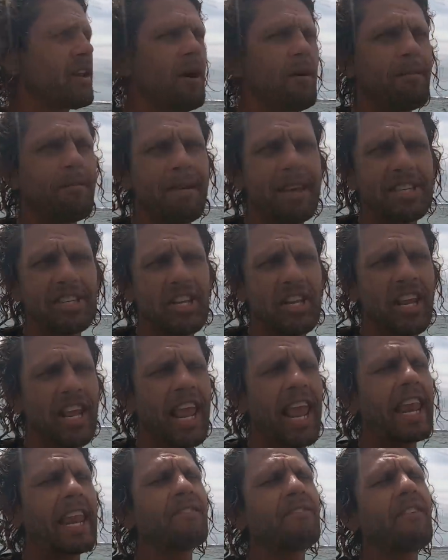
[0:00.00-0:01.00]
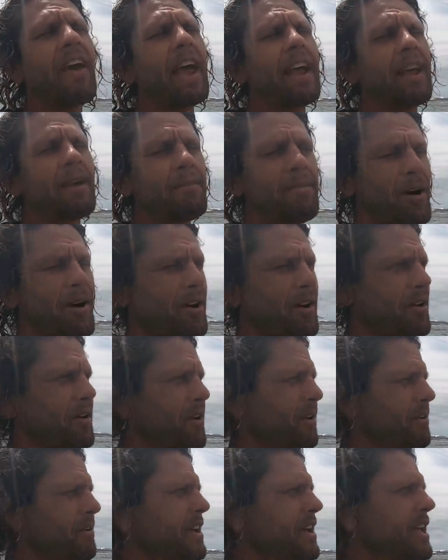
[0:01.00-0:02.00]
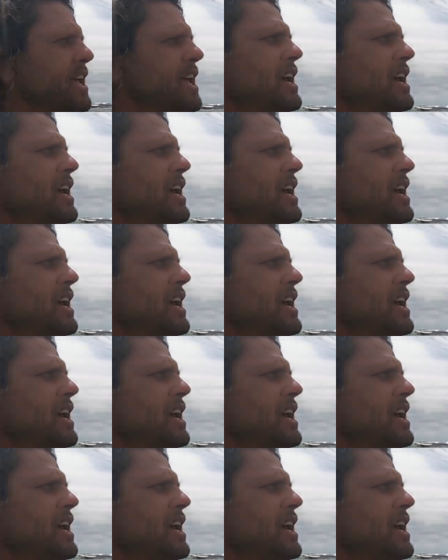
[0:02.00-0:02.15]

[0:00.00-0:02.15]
Not mentioning any vagabond at all.